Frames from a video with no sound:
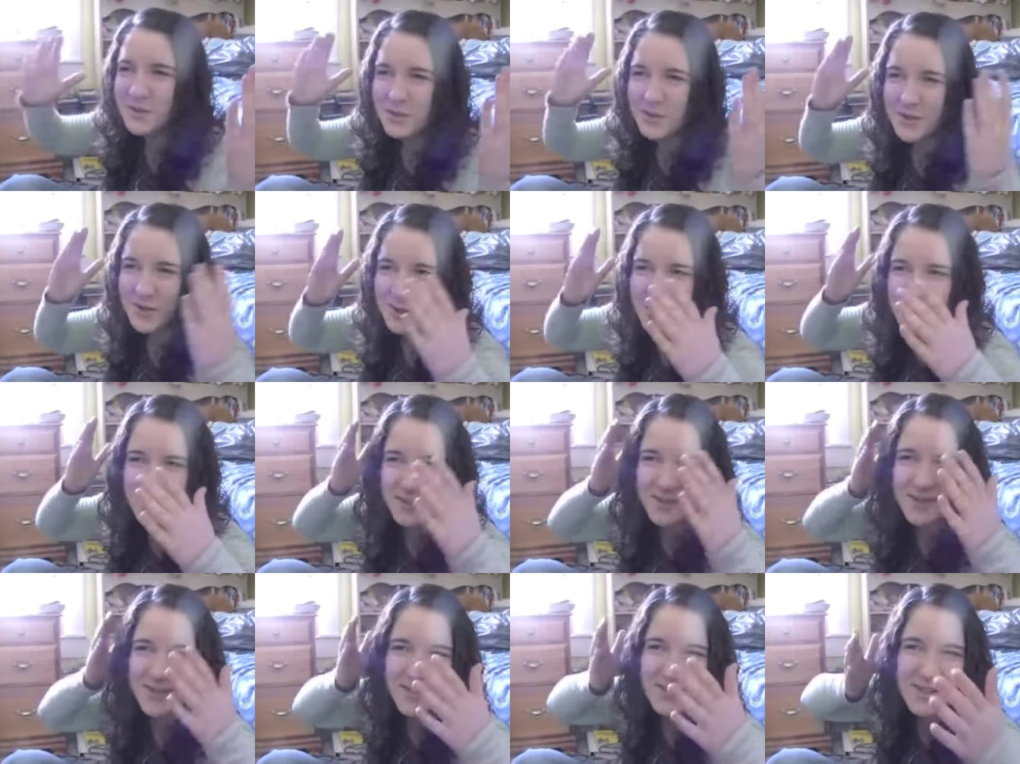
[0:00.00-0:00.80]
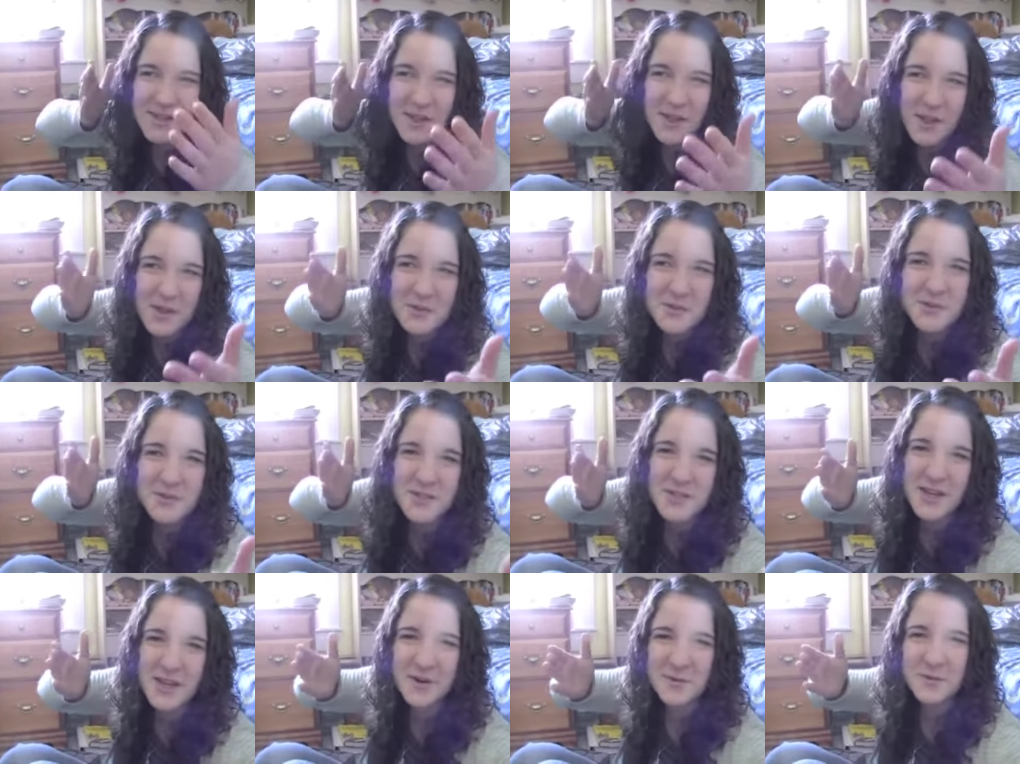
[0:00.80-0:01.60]
you could still
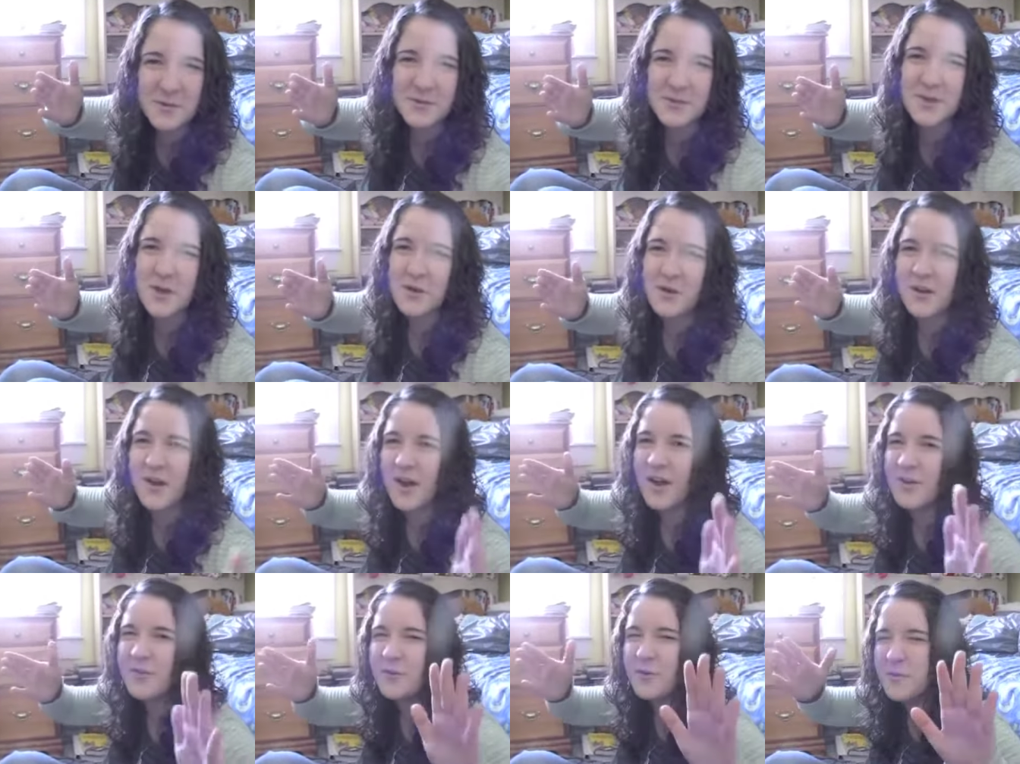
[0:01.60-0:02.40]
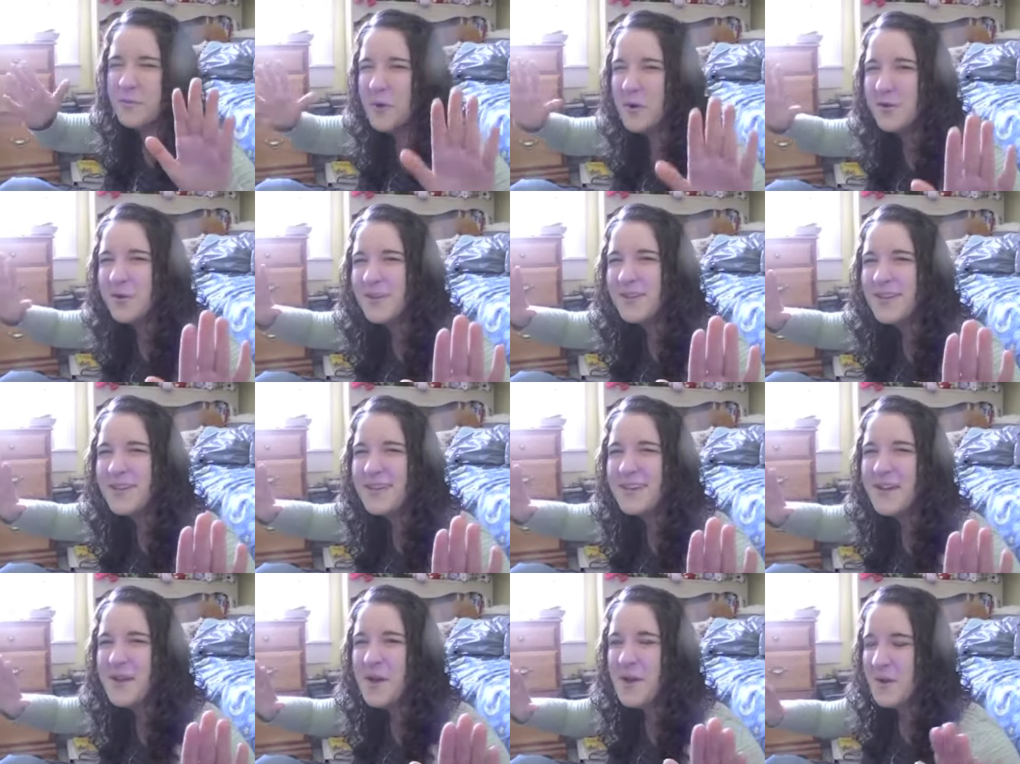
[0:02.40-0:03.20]
understand what was going on
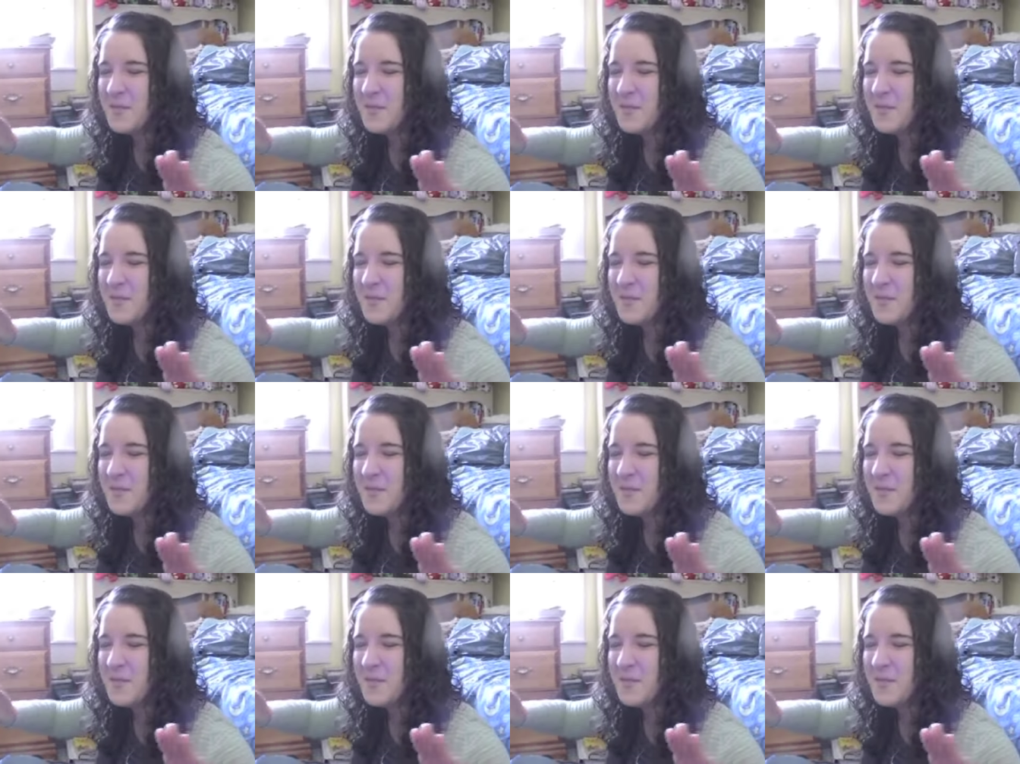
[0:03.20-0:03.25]
remotely.